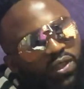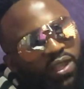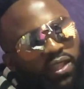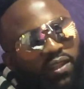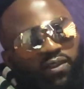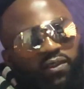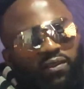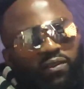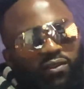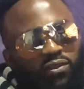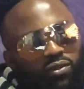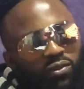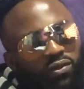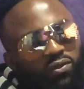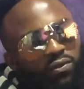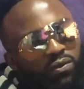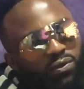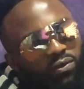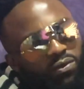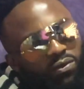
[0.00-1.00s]
then
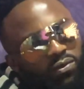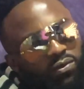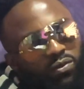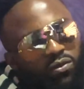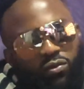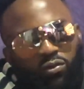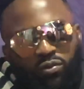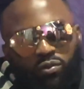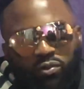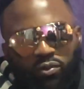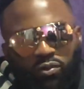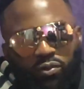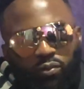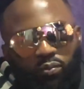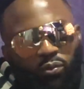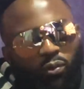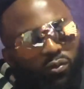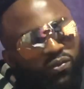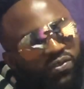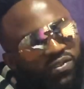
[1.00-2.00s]
you
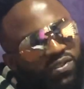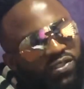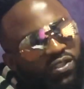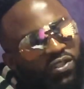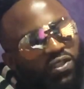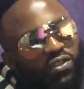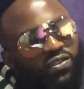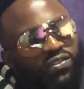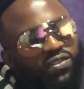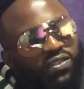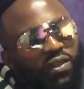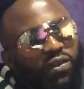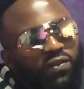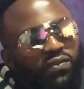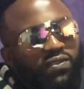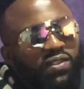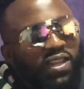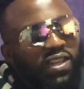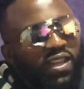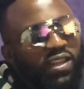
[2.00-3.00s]
both see
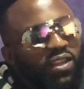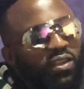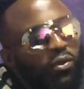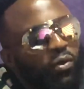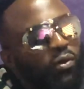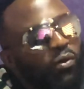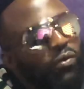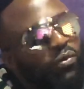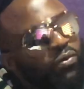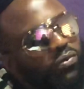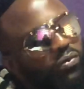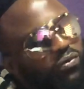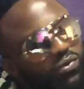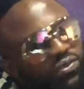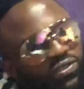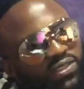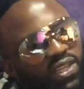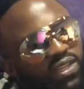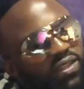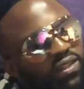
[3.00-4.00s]
yourselves letting go,
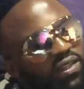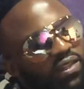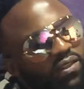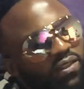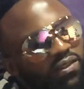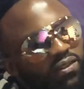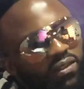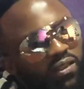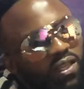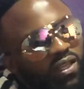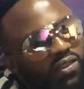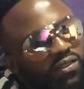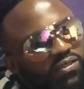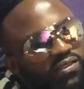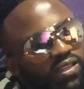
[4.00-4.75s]
certain things,